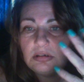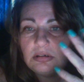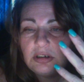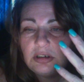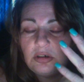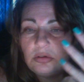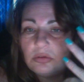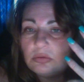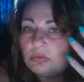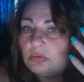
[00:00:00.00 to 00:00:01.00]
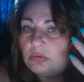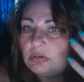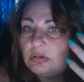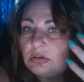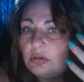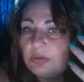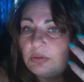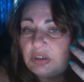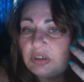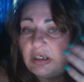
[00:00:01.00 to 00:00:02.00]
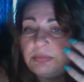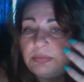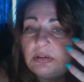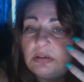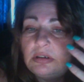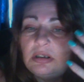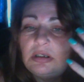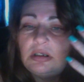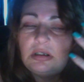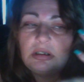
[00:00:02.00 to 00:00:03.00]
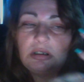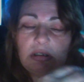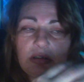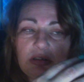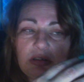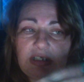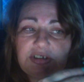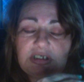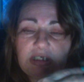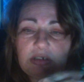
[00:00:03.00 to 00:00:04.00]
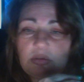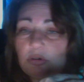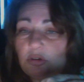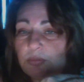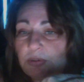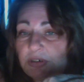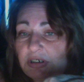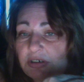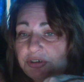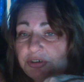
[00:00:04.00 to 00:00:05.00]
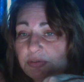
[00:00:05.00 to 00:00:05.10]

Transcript: it'll, over time, lessen that oil production